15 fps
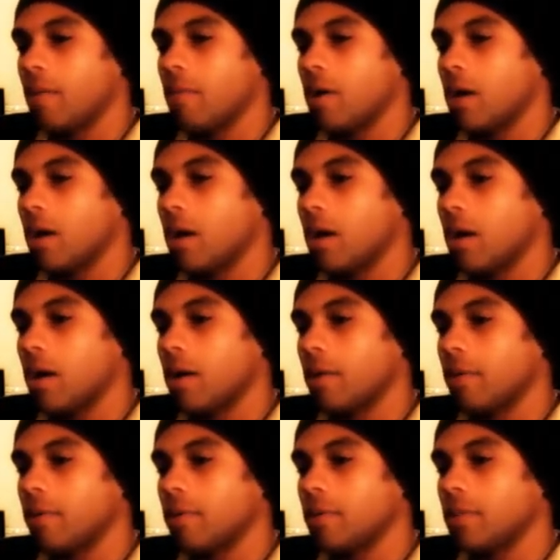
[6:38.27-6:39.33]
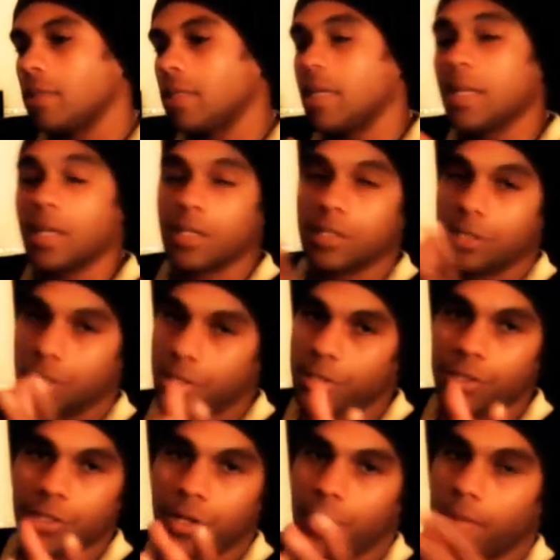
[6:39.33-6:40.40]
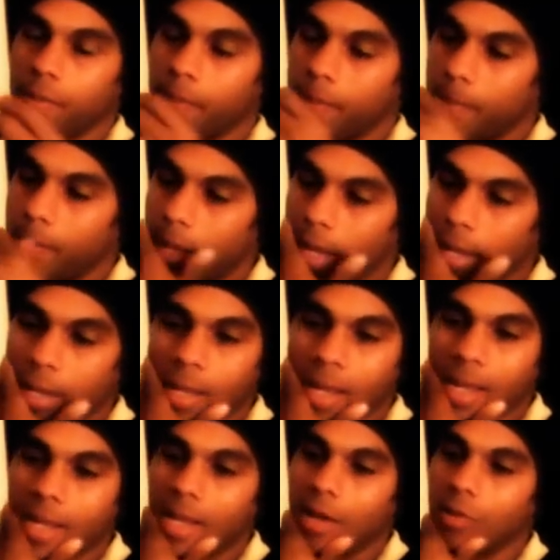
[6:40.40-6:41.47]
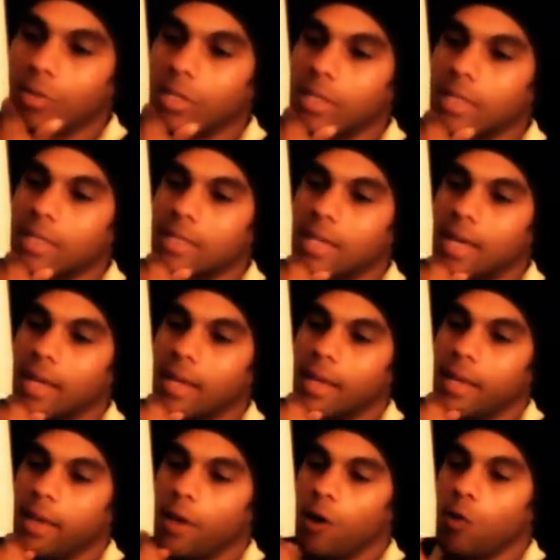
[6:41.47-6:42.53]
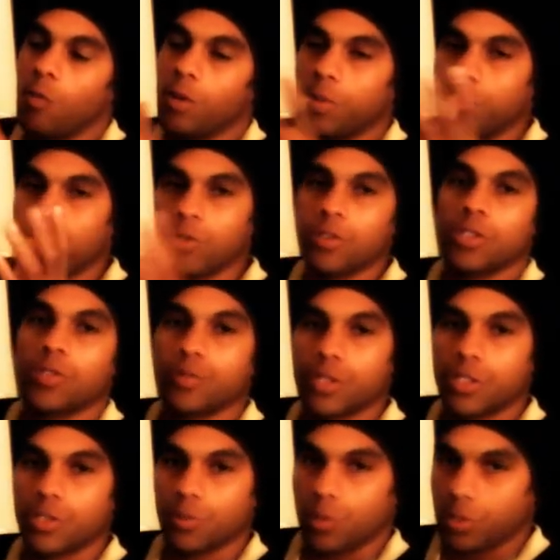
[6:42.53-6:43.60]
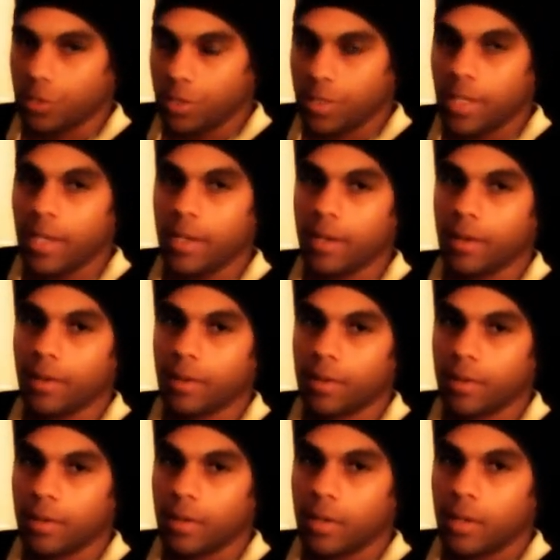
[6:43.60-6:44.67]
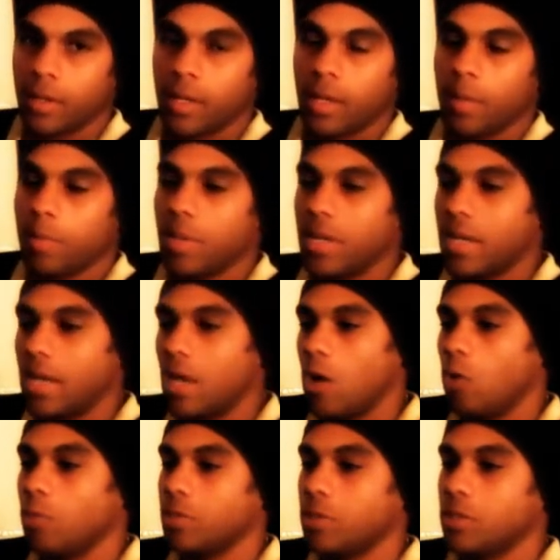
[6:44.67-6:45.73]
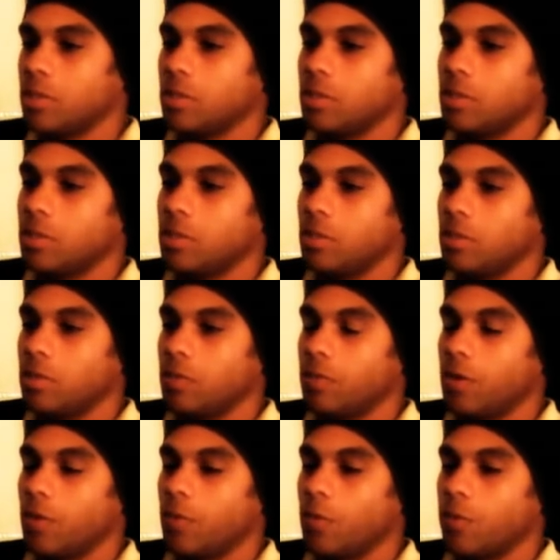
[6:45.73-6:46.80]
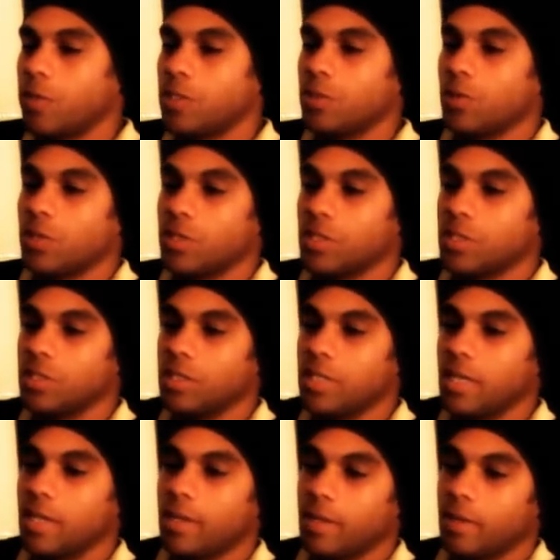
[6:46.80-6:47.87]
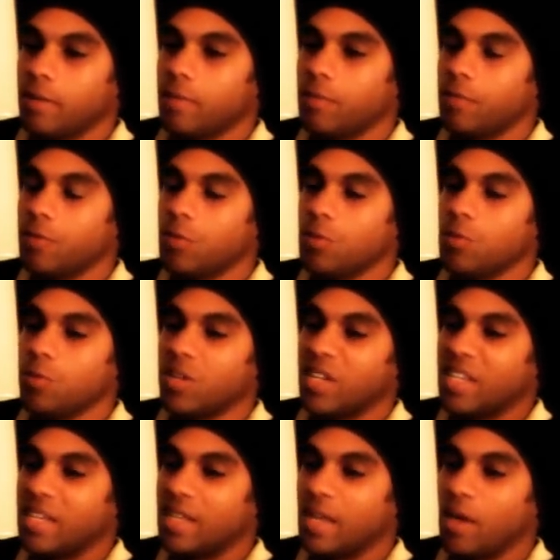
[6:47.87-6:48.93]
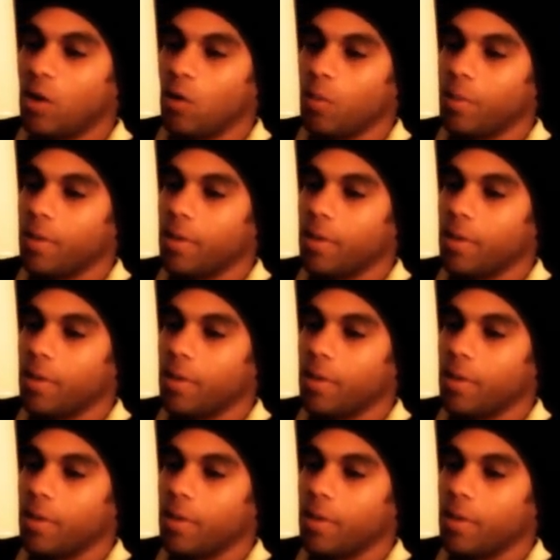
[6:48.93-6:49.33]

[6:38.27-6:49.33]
uh, getting a T-shirt. That not not only does that help with music resources here, but it helps for resources to get food and get help